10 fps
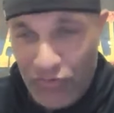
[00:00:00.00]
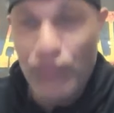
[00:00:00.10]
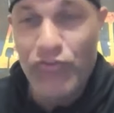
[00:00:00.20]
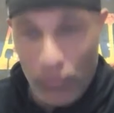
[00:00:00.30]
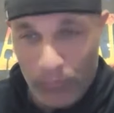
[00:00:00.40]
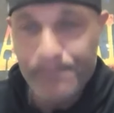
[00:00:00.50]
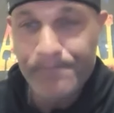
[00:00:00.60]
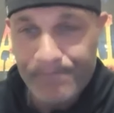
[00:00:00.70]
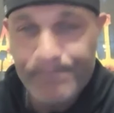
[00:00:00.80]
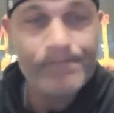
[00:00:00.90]
you too,
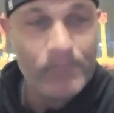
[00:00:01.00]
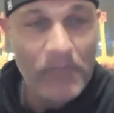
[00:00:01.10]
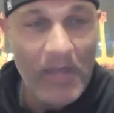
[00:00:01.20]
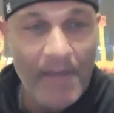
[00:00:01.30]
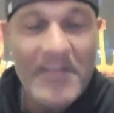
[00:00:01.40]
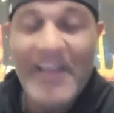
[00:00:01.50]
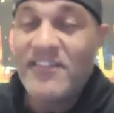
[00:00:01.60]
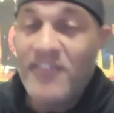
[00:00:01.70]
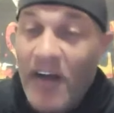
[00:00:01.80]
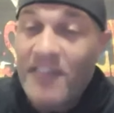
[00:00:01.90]
okay?
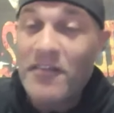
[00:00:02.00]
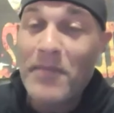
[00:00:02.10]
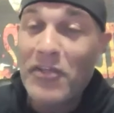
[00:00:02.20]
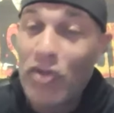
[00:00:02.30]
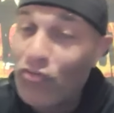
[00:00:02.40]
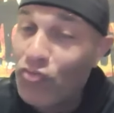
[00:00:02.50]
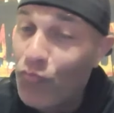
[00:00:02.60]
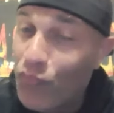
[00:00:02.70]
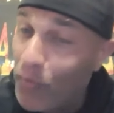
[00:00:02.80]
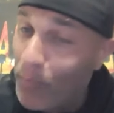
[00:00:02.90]
It doesn't mean you don't shoot
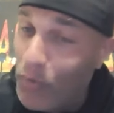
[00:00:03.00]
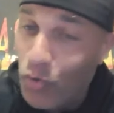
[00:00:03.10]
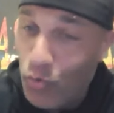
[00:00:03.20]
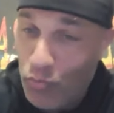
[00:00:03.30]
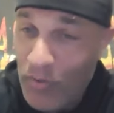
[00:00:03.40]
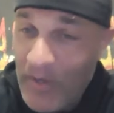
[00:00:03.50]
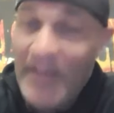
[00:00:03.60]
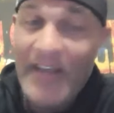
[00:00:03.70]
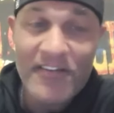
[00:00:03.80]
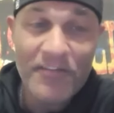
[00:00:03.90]
for the moon.
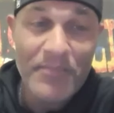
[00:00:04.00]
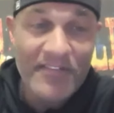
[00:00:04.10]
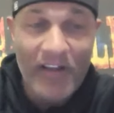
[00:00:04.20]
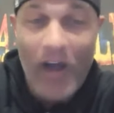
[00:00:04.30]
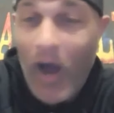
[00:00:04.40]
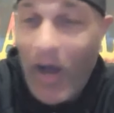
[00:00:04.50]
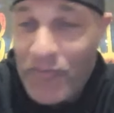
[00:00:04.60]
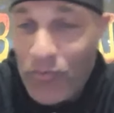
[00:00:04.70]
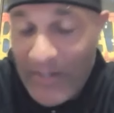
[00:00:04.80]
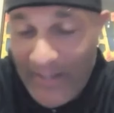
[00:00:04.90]
It just means the
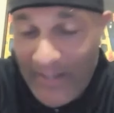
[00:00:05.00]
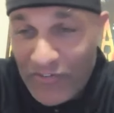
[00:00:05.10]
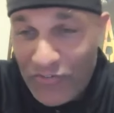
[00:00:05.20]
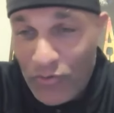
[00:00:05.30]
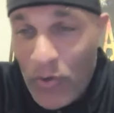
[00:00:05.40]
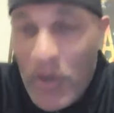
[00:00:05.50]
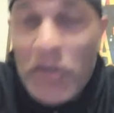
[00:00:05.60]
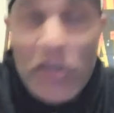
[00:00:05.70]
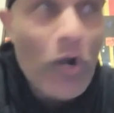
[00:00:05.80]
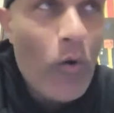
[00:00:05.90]
odds are against you.
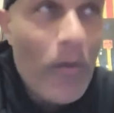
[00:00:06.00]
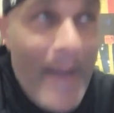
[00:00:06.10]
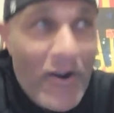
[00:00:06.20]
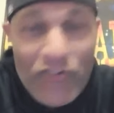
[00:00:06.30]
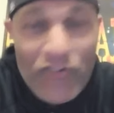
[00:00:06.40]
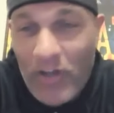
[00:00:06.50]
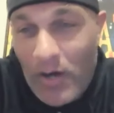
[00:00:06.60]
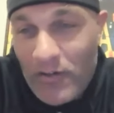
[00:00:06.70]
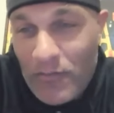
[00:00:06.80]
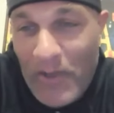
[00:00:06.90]
You know what matters in
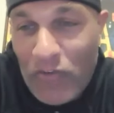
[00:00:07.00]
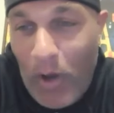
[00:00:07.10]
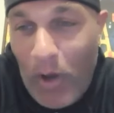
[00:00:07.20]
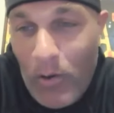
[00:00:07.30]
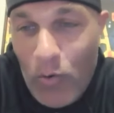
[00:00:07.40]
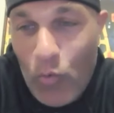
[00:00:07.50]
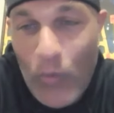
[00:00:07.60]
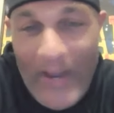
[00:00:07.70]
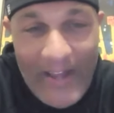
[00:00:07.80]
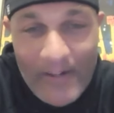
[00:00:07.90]
college baseball?
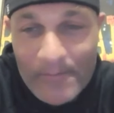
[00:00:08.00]
Winning.